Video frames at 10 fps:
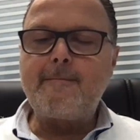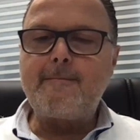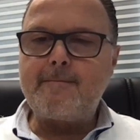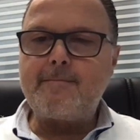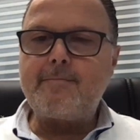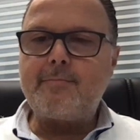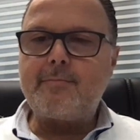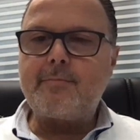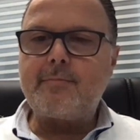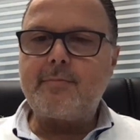
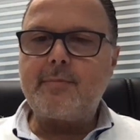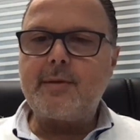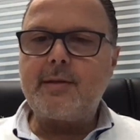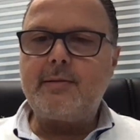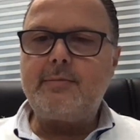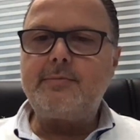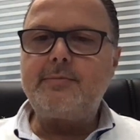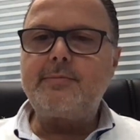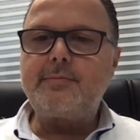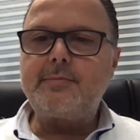
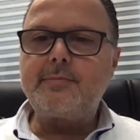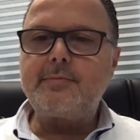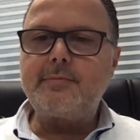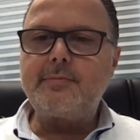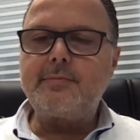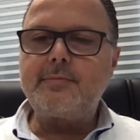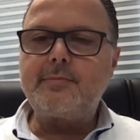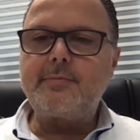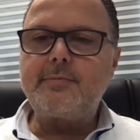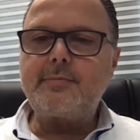
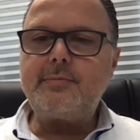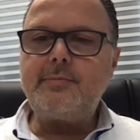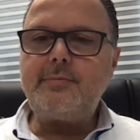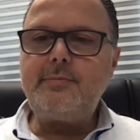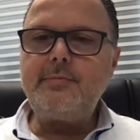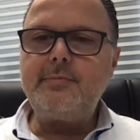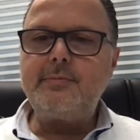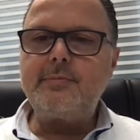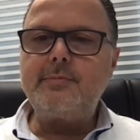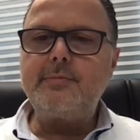
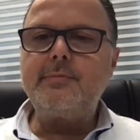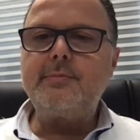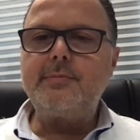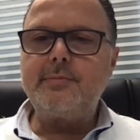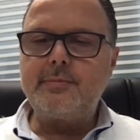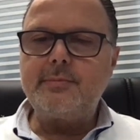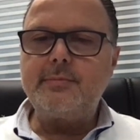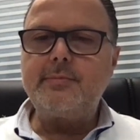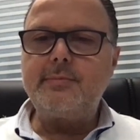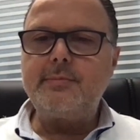
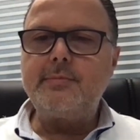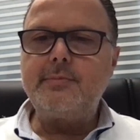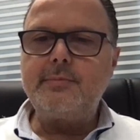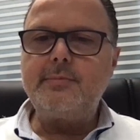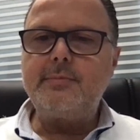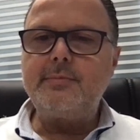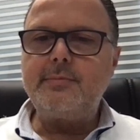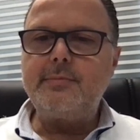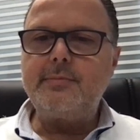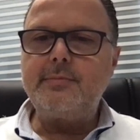
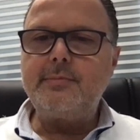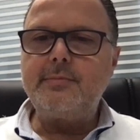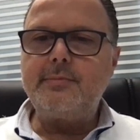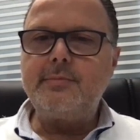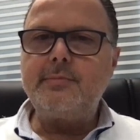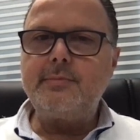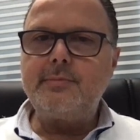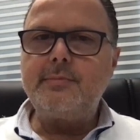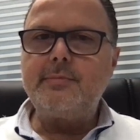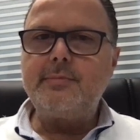
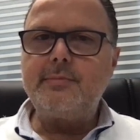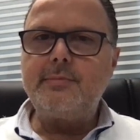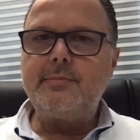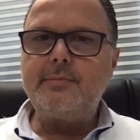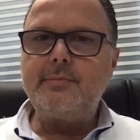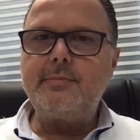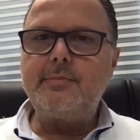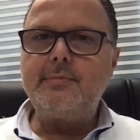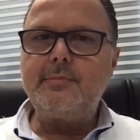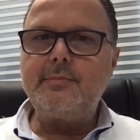(silent)